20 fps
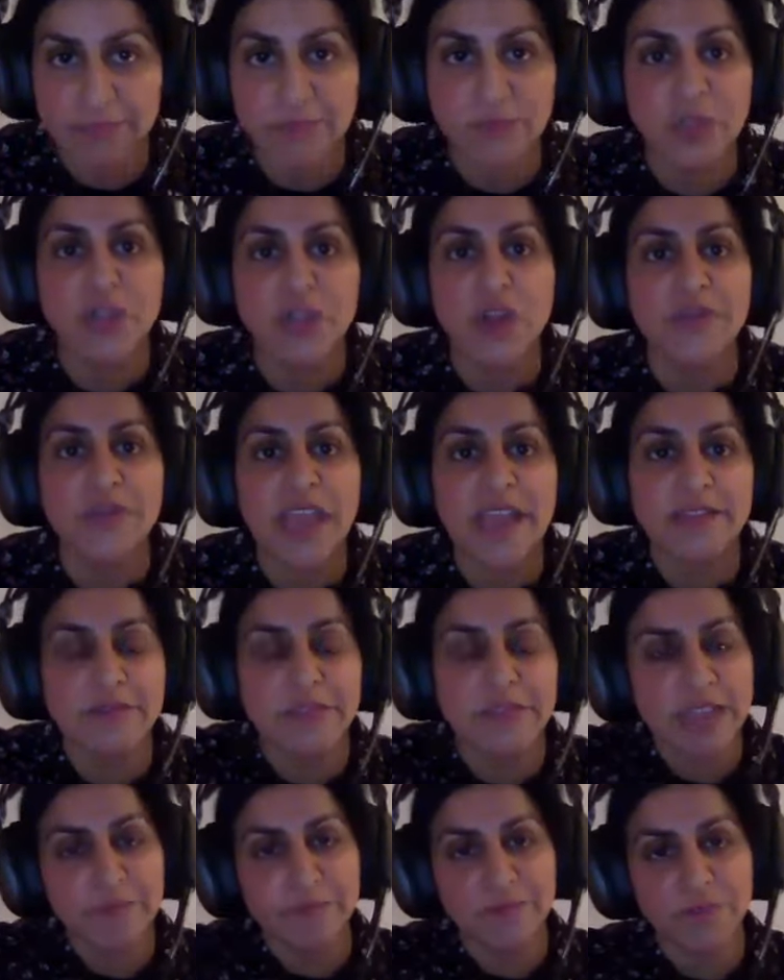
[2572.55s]
you know they
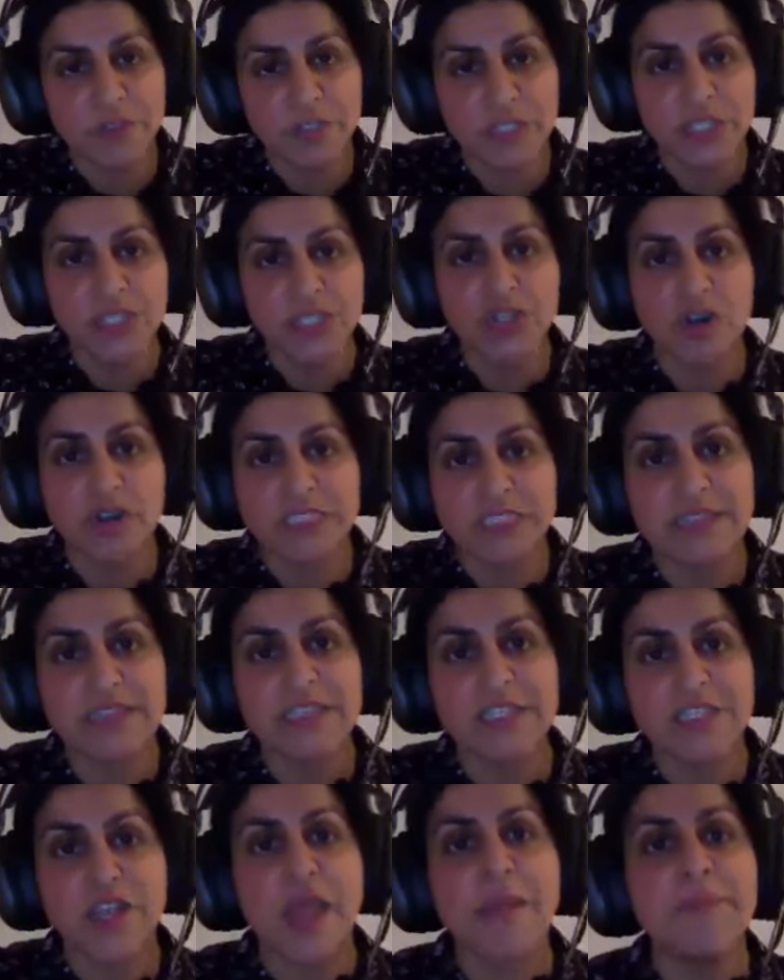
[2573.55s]
they've constructed
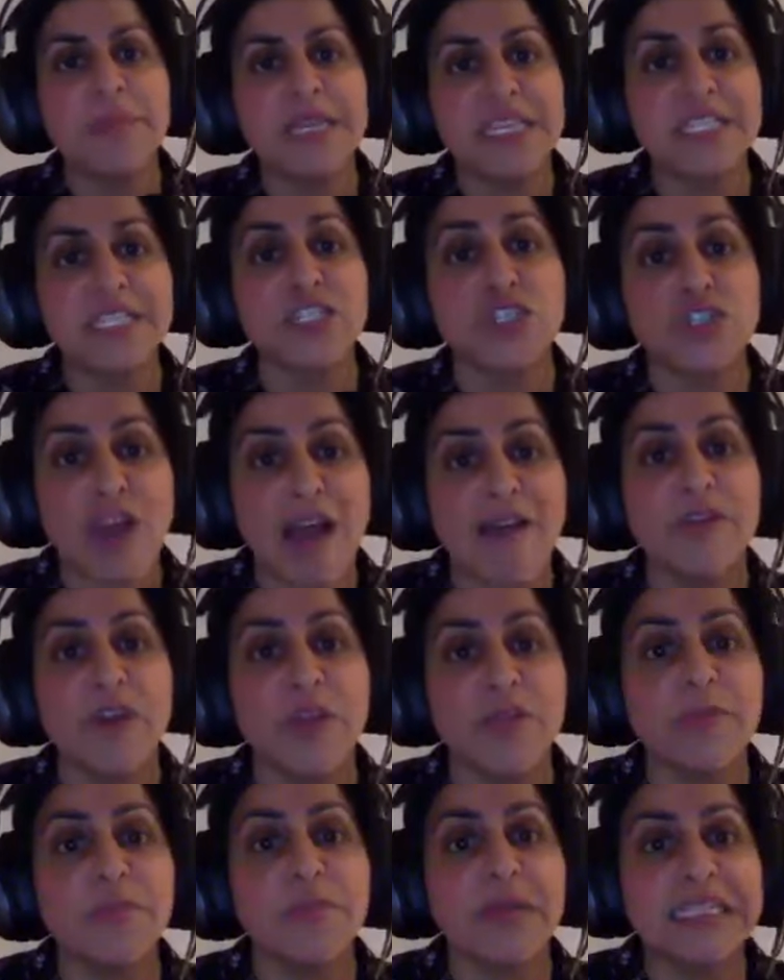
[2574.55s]
things so MPs can travel
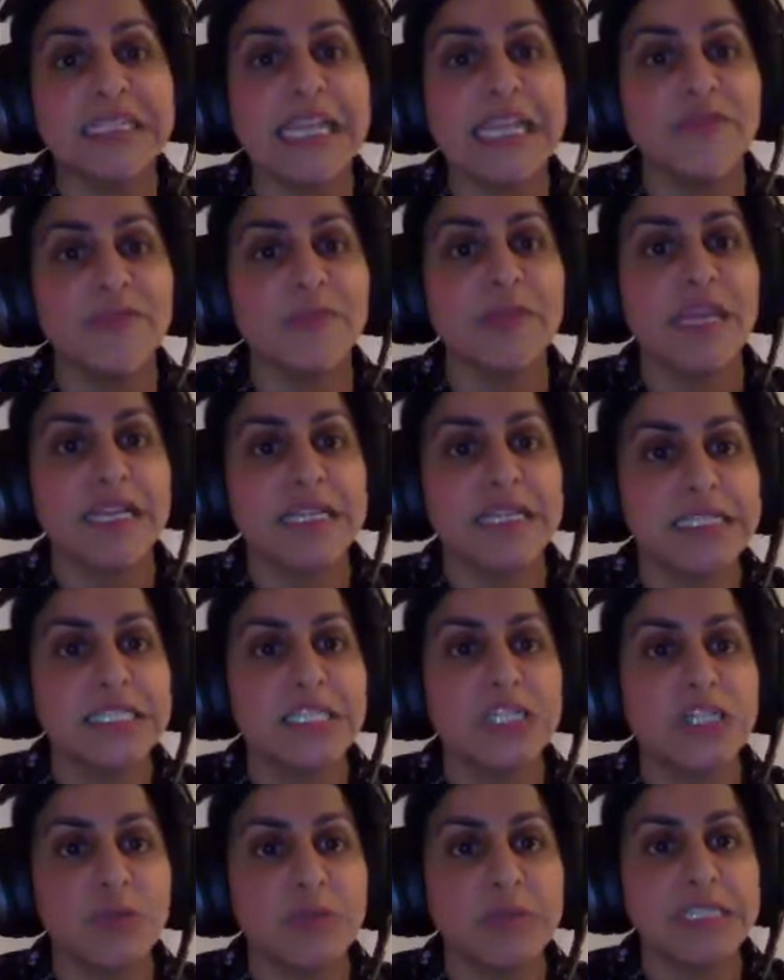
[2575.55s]
on the Monday from their
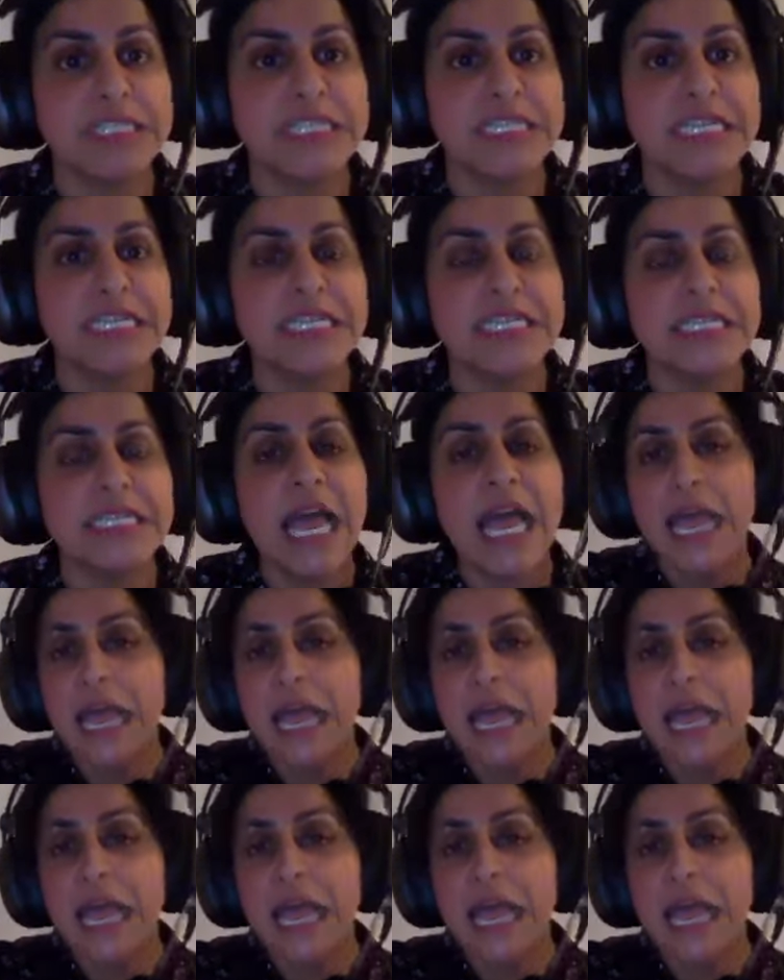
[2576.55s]
constituencies